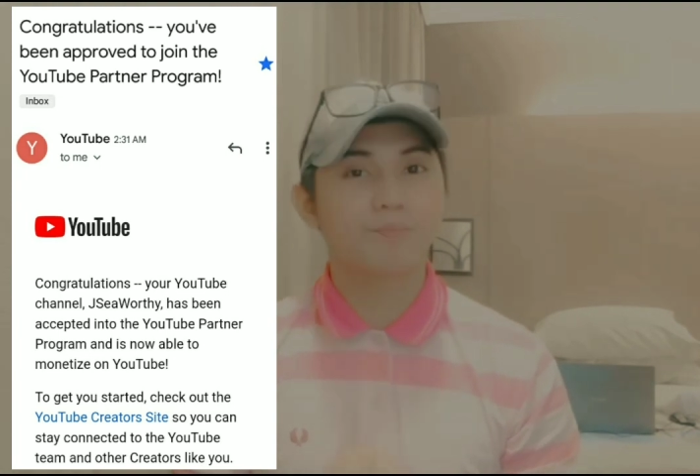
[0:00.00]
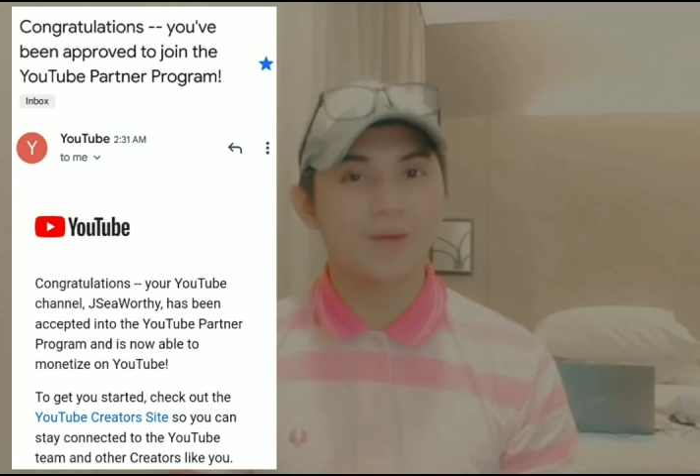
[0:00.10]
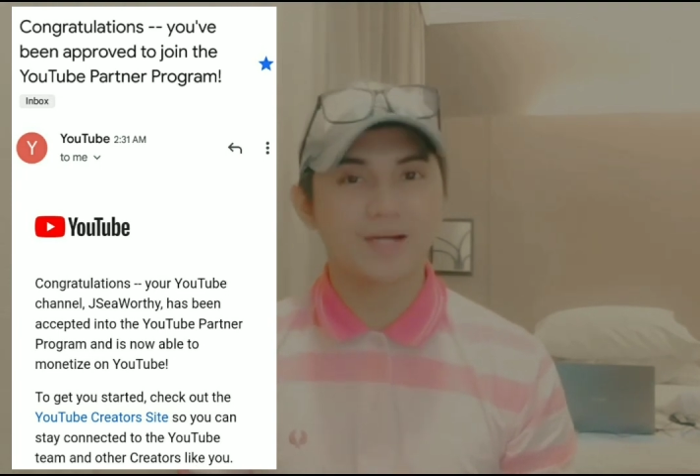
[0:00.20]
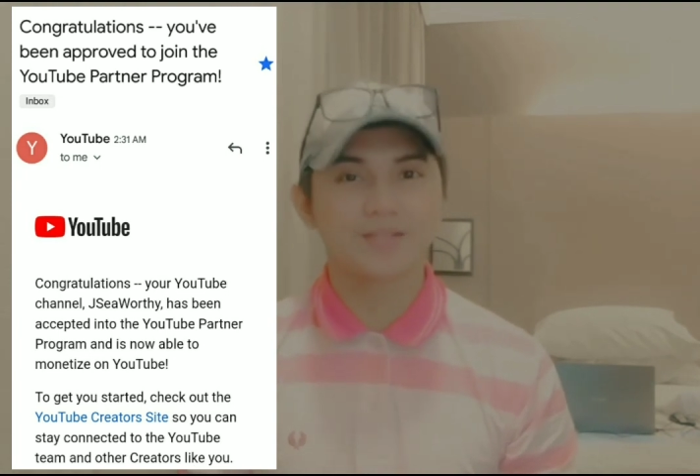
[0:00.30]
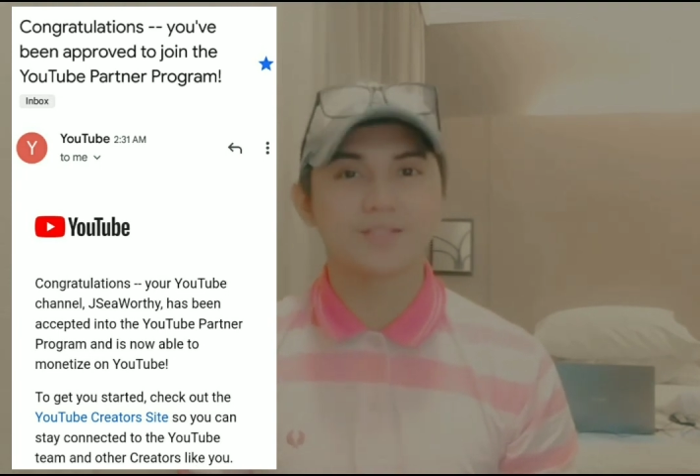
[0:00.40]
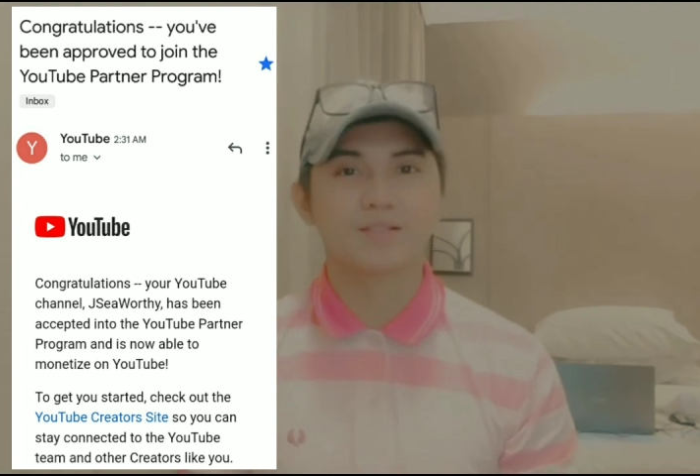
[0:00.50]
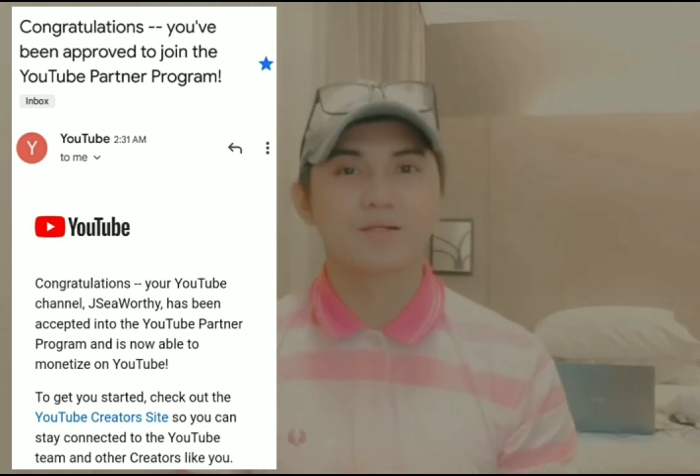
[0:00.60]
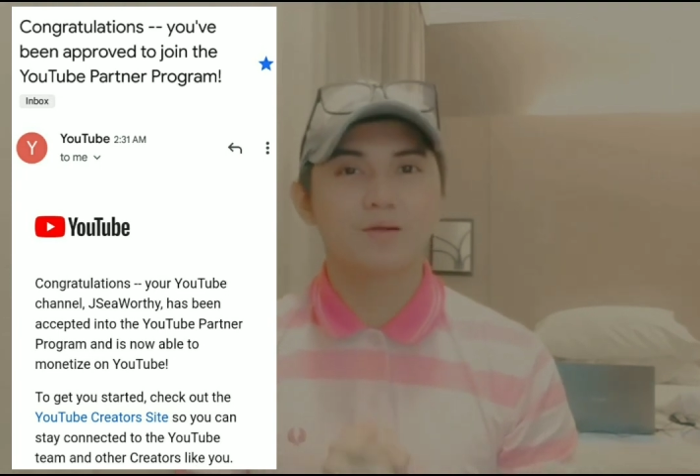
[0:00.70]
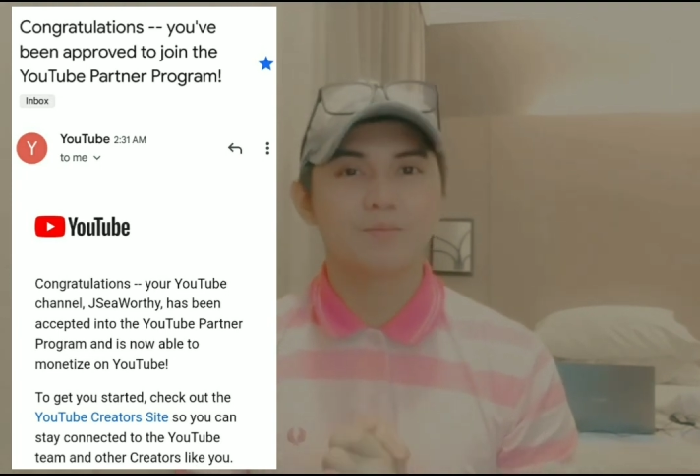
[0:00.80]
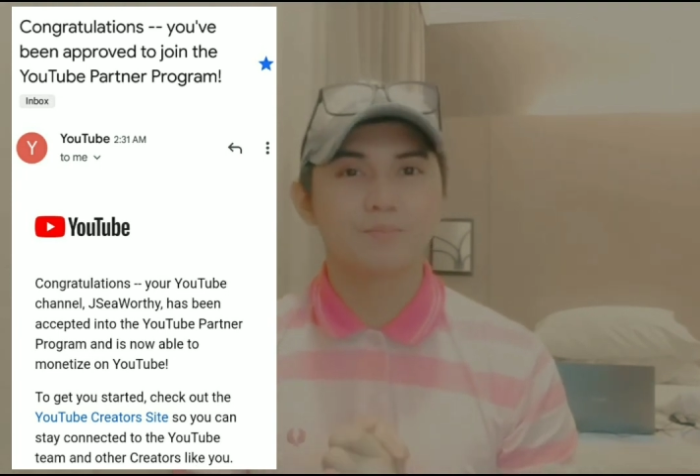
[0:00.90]
partner
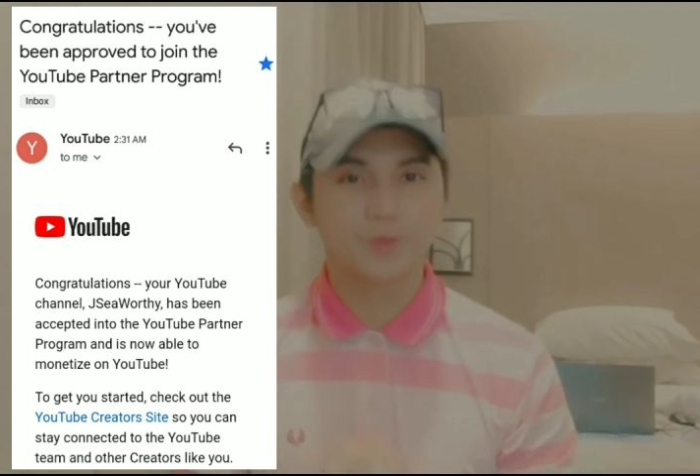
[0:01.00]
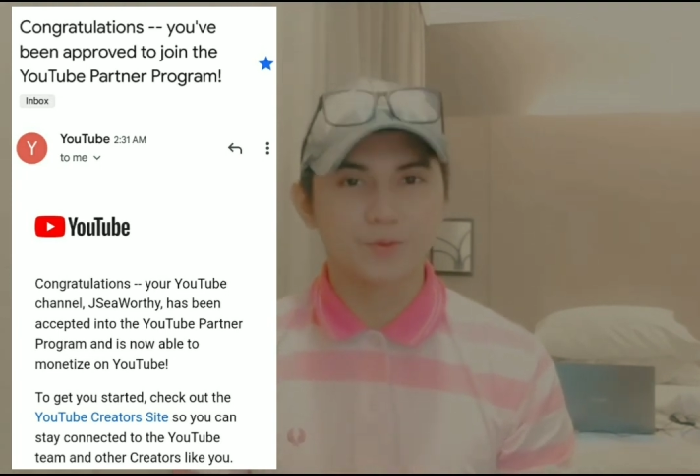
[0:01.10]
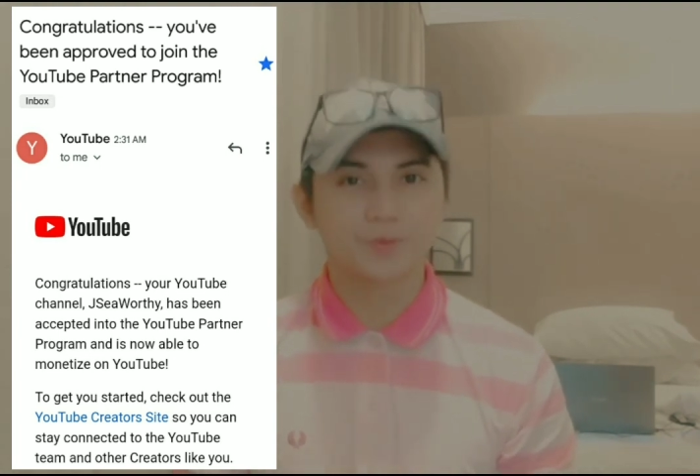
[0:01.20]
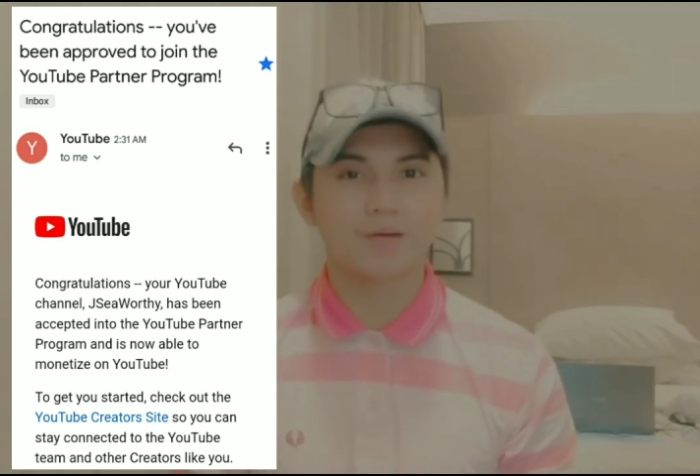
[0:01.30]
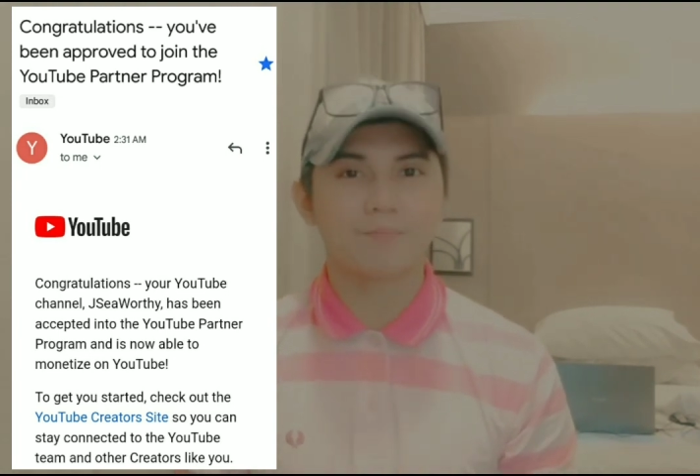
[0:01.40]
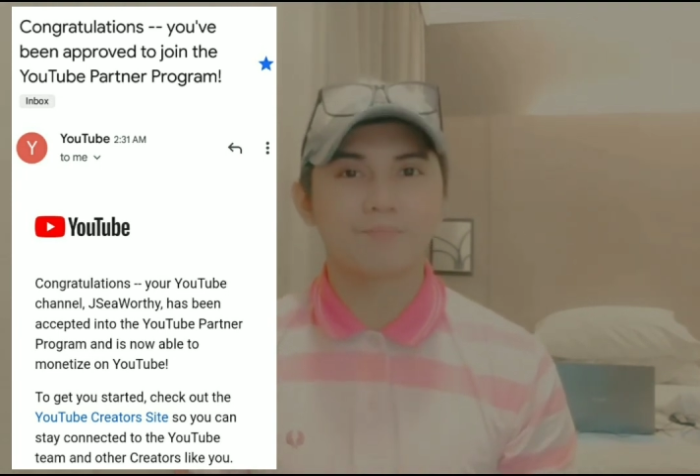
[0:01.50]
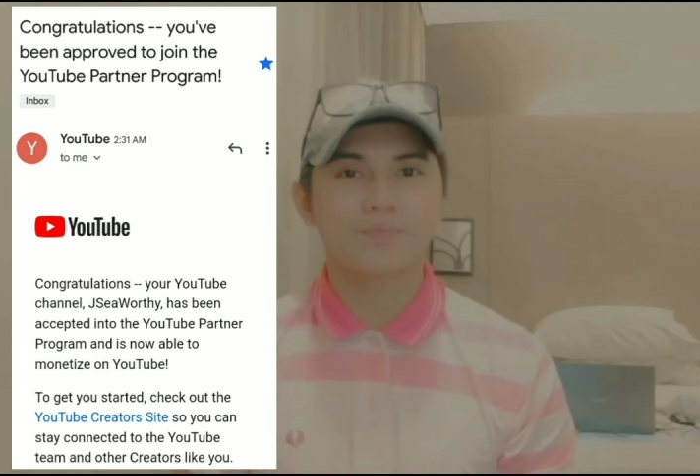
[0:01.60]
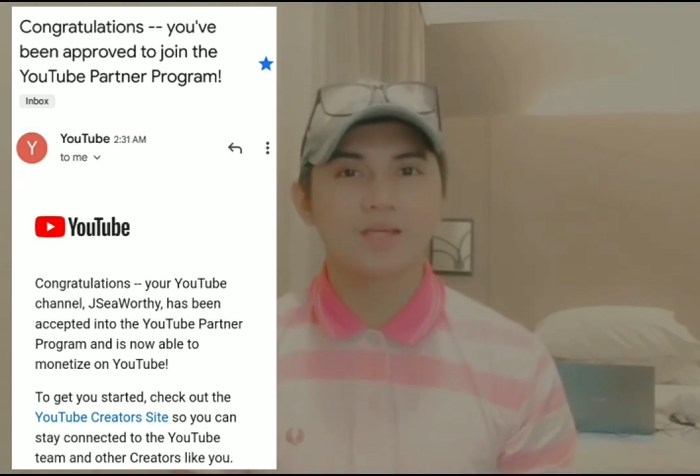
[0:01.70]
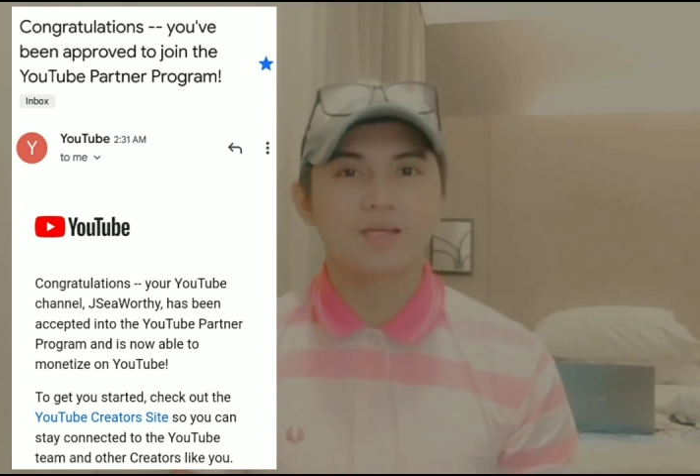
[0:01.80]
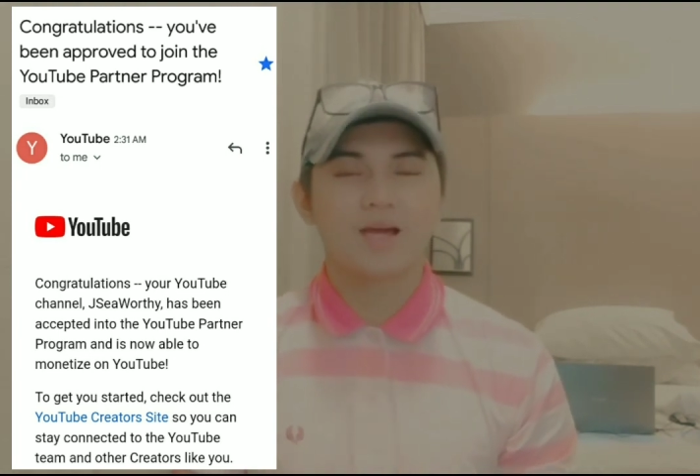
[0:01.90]
program.
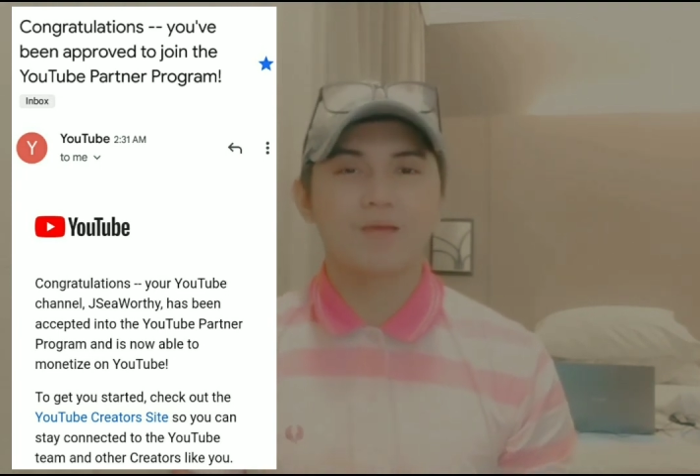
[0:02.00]
I'm